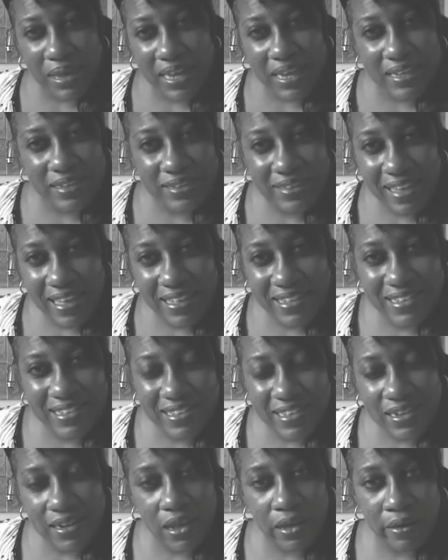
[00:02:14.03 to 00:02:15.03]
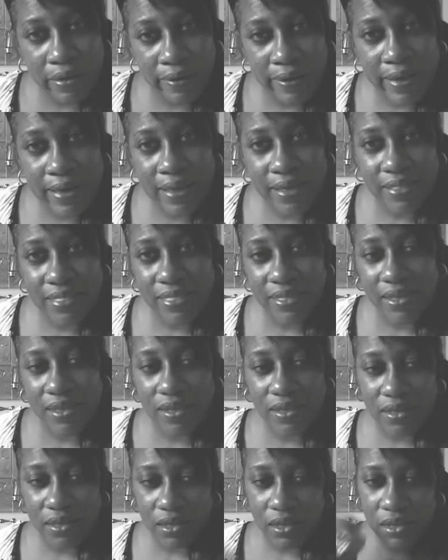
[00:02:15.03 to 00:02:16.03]
my intestine area, I
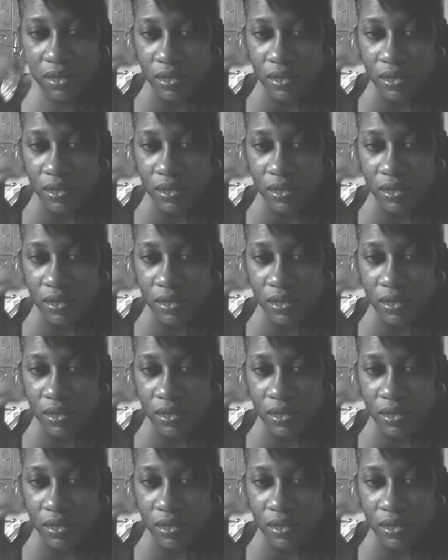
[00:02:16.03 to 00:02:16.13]
think.